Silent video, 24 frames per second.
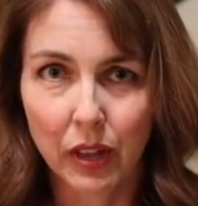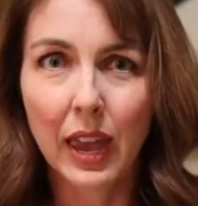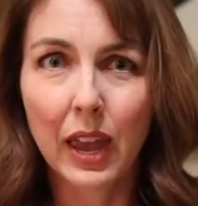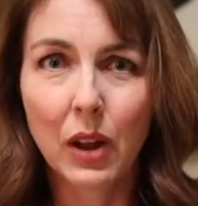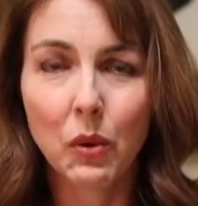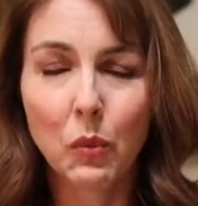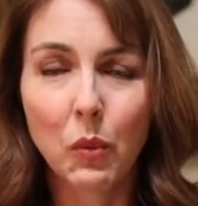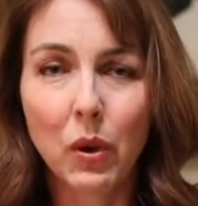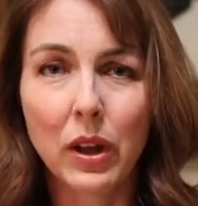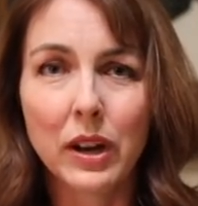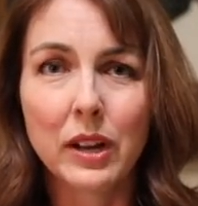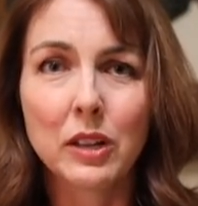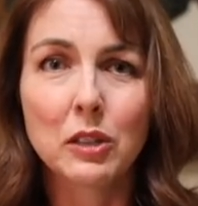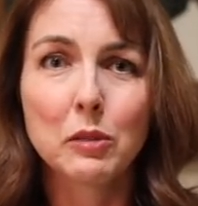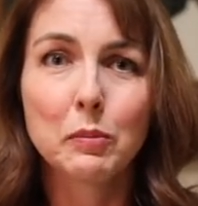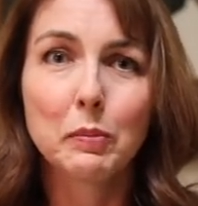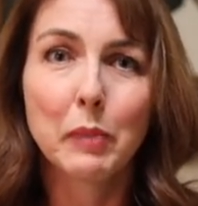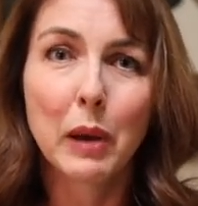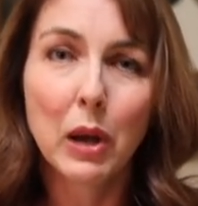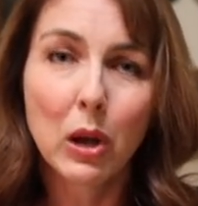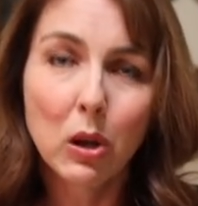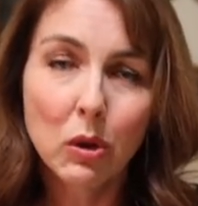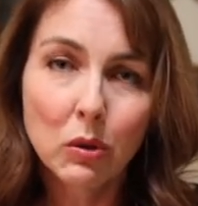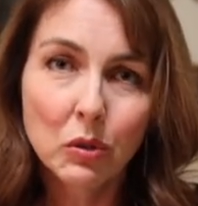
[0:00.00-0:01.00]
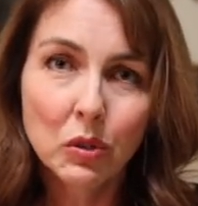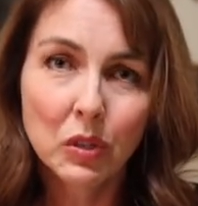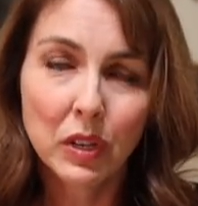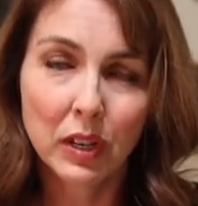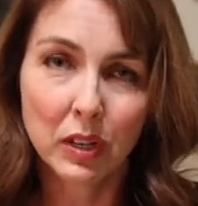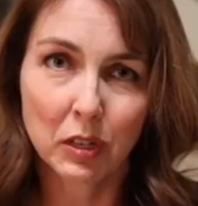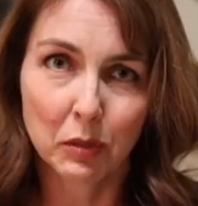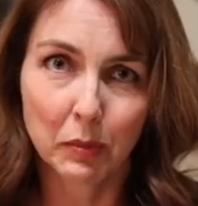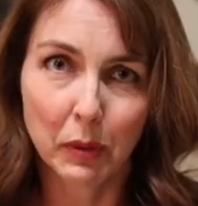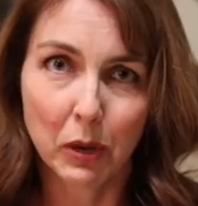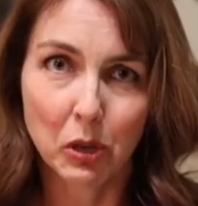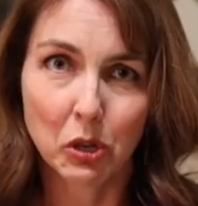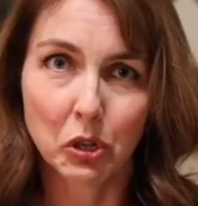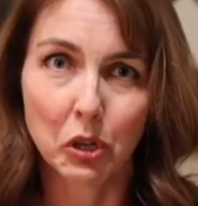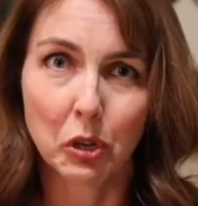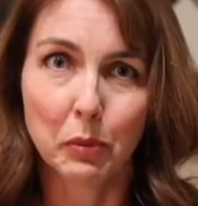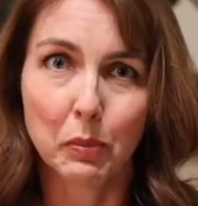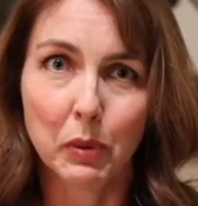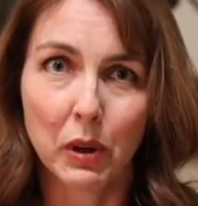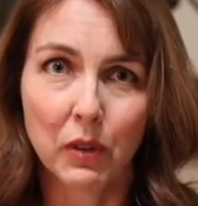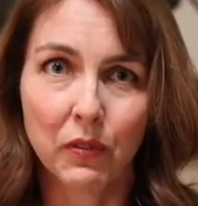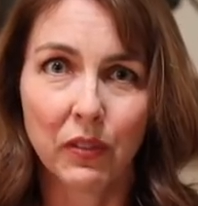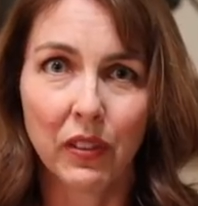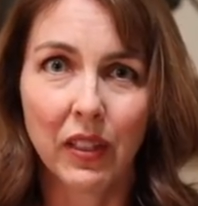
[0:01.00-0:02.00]
and one is post exposure
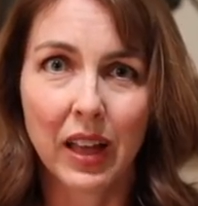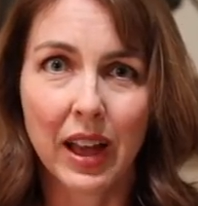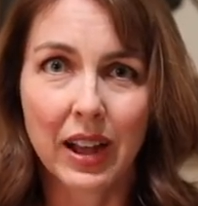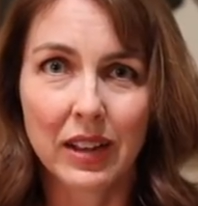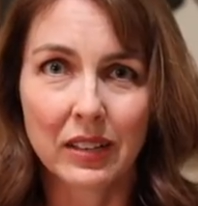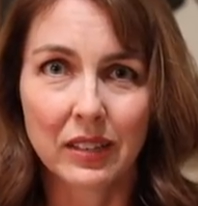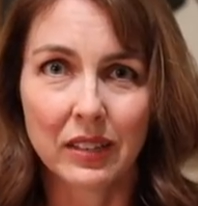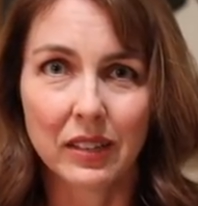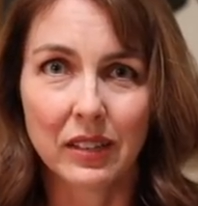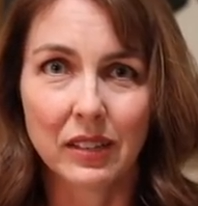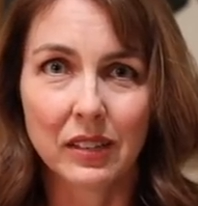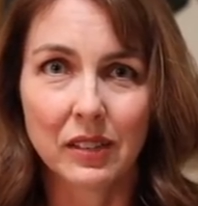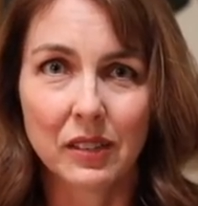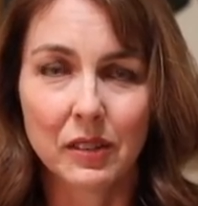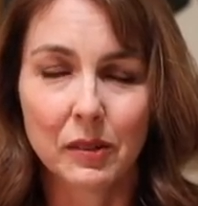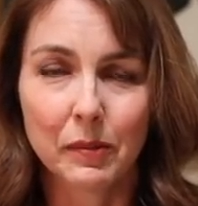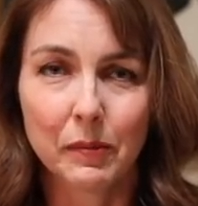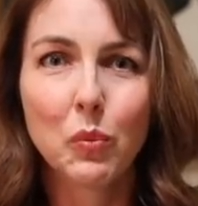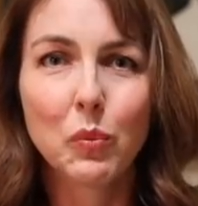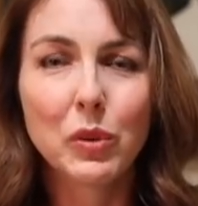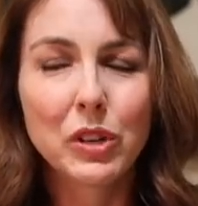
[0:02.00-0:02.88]
prophylaxis.